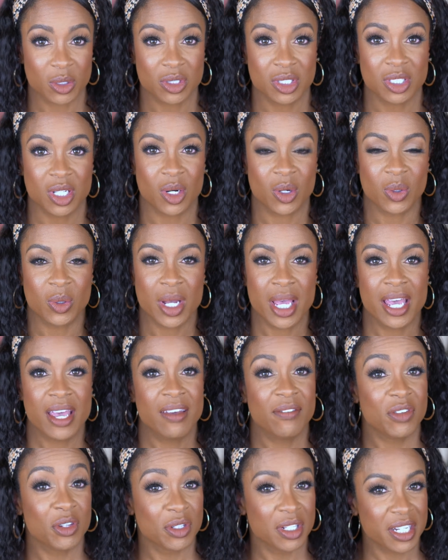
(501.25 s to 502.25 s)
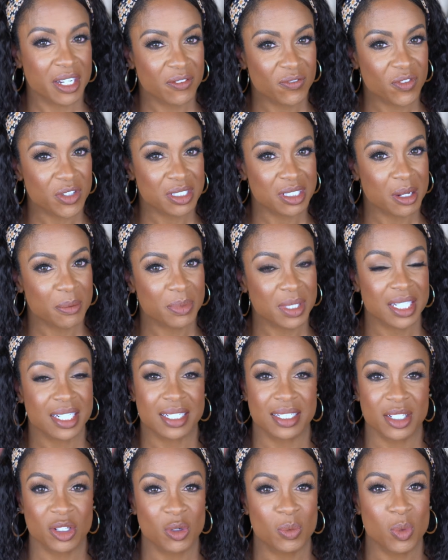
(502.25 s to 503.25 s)
So if you're looking for something a
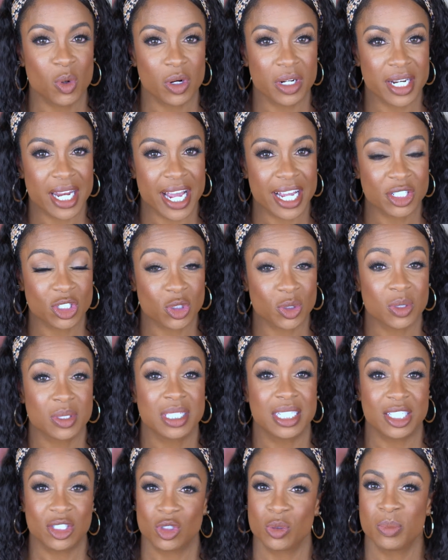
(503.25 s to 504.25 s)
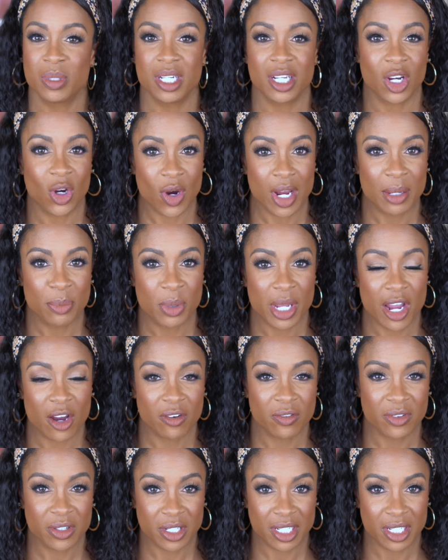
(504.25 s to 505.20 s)
little more natural, these will be a great pair for